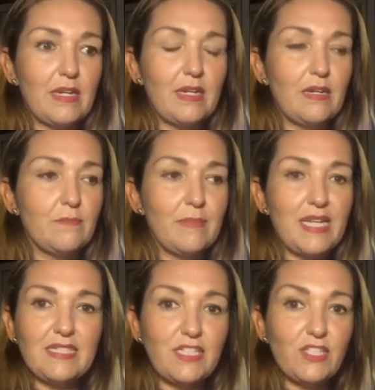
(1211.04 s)

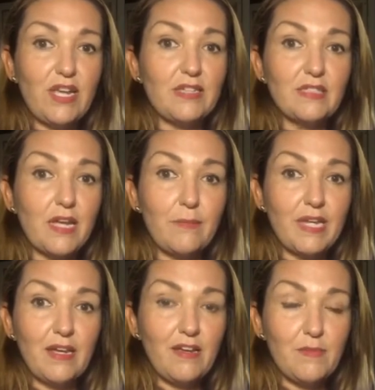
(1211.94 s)
message that is
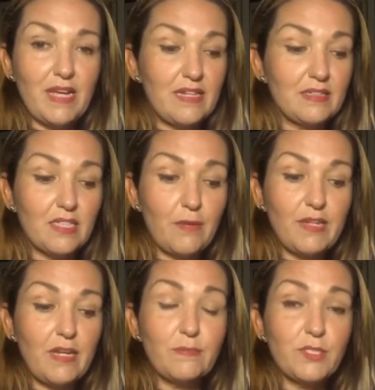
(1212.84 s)
coming up, and it's coming
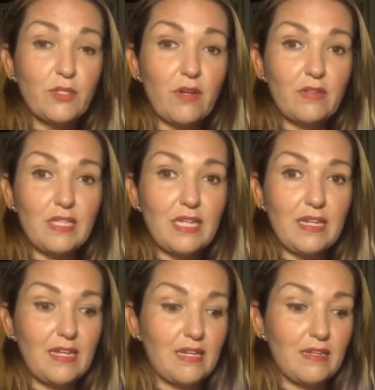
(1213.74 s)
up
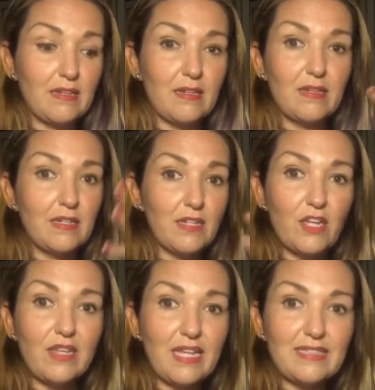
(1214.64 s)
strongly
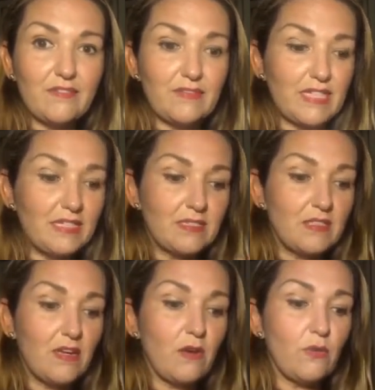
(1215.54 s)
collectively. It's
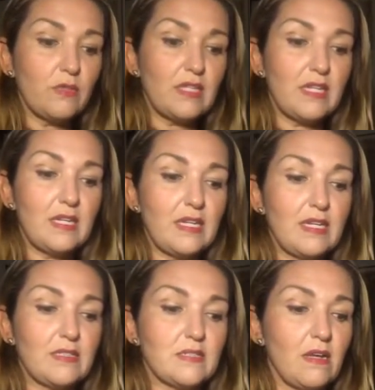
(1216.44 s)
not
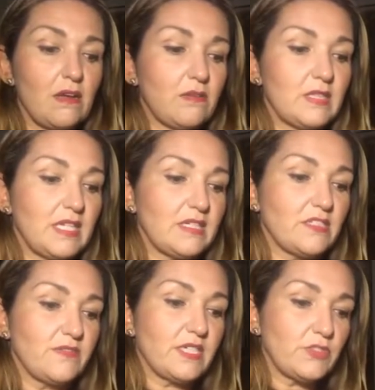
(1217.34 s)
only
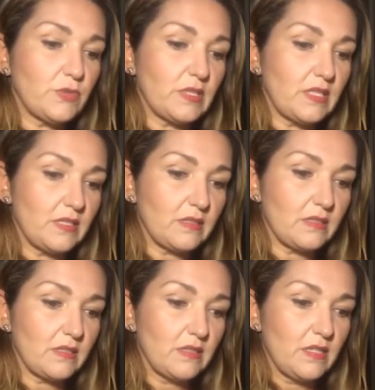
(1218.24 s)
individually.
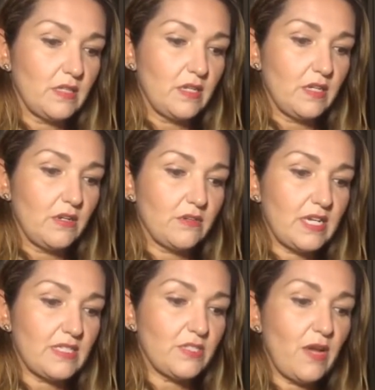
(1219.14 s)

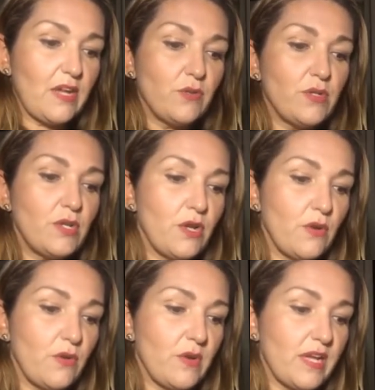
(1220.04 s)
Okay, so I don't
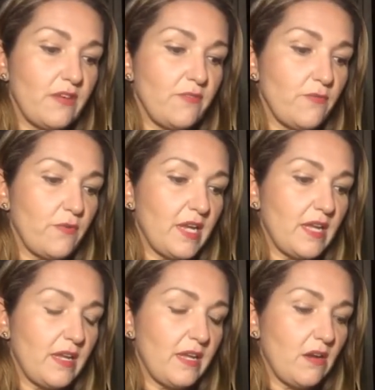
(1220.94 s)
know if
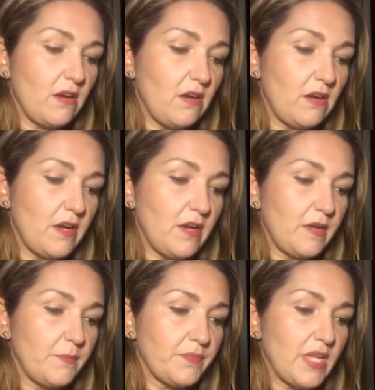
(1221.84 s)
we
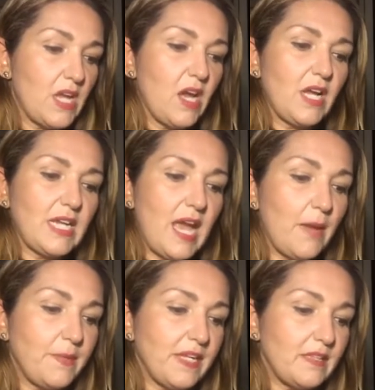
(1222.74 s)
are
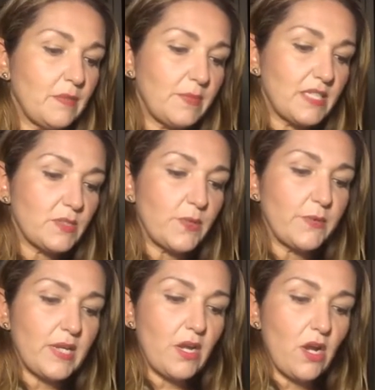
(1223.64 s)
unhappy in the place where
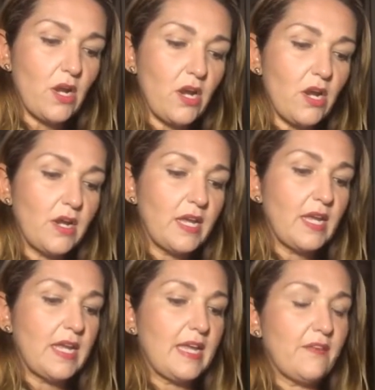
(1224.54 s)
we are,
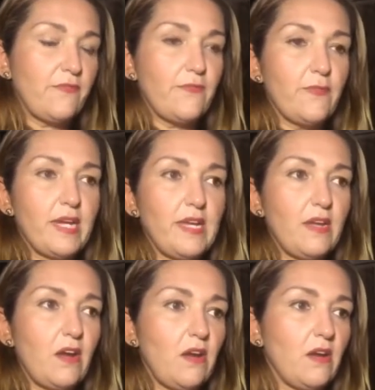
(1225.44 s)
if we
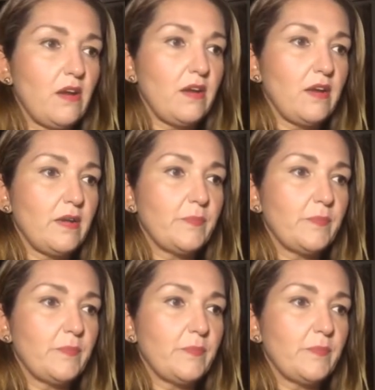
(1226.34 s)
are